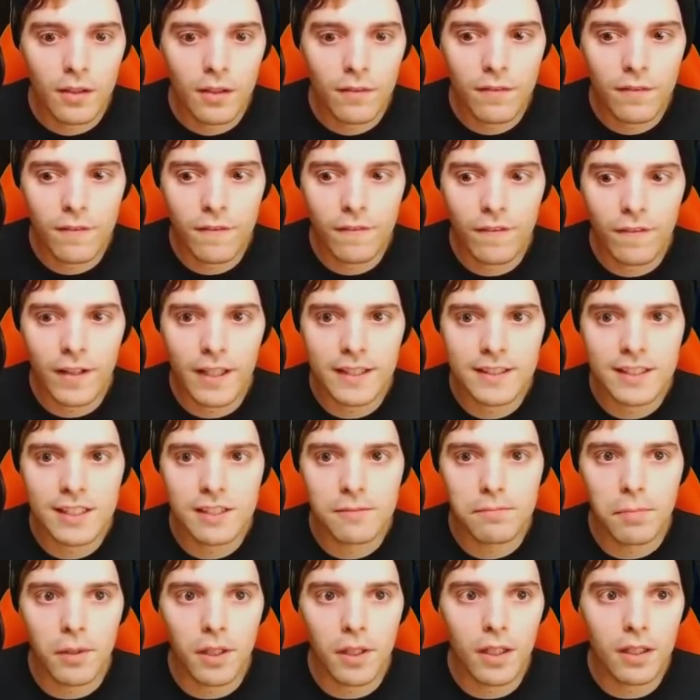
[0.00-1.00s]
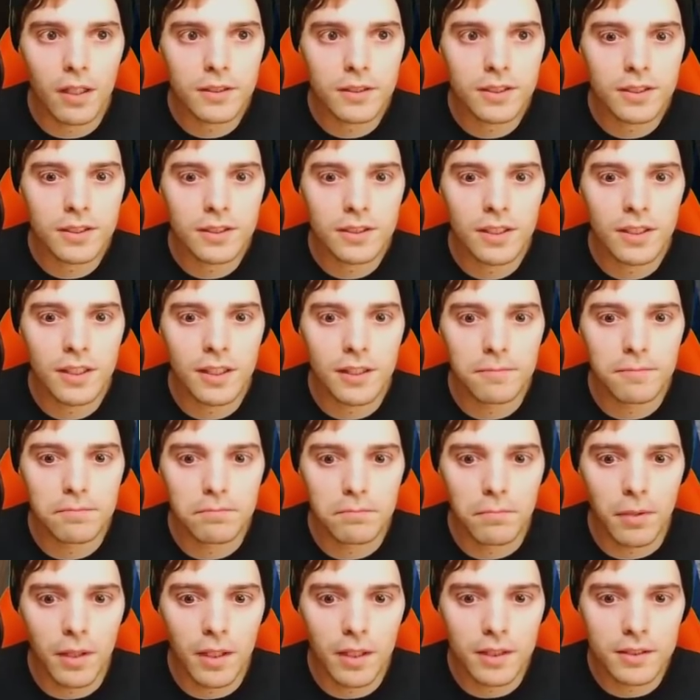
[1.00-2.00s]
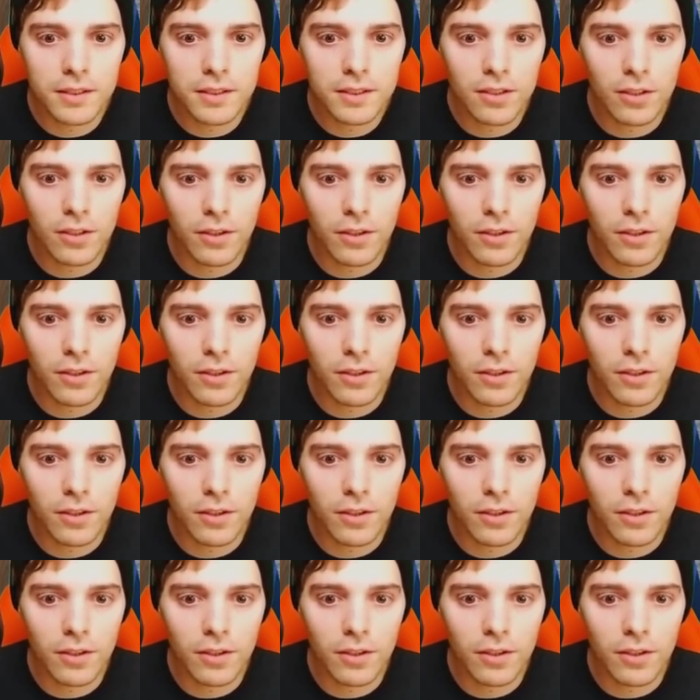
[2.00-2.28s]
If he finds his boss, he can boss